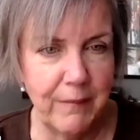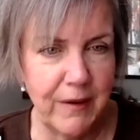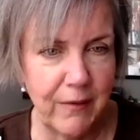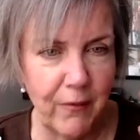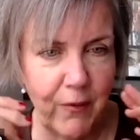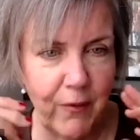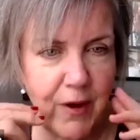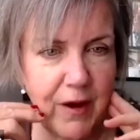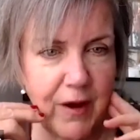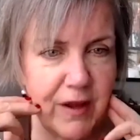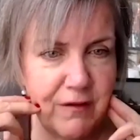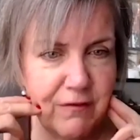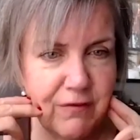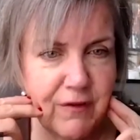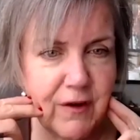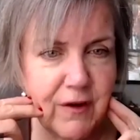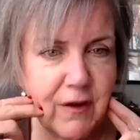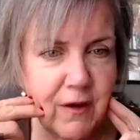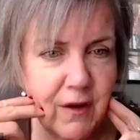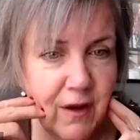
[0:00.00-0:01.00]
and a wife
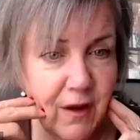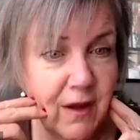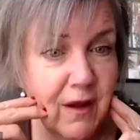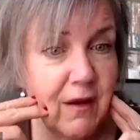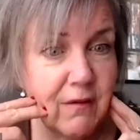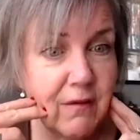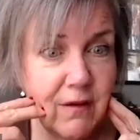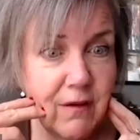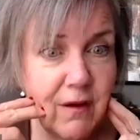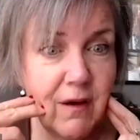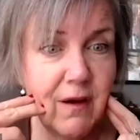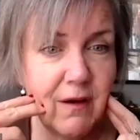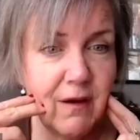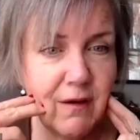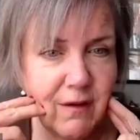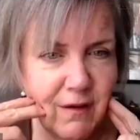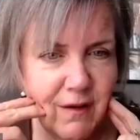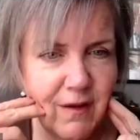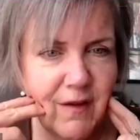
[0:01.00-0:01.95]
and ah?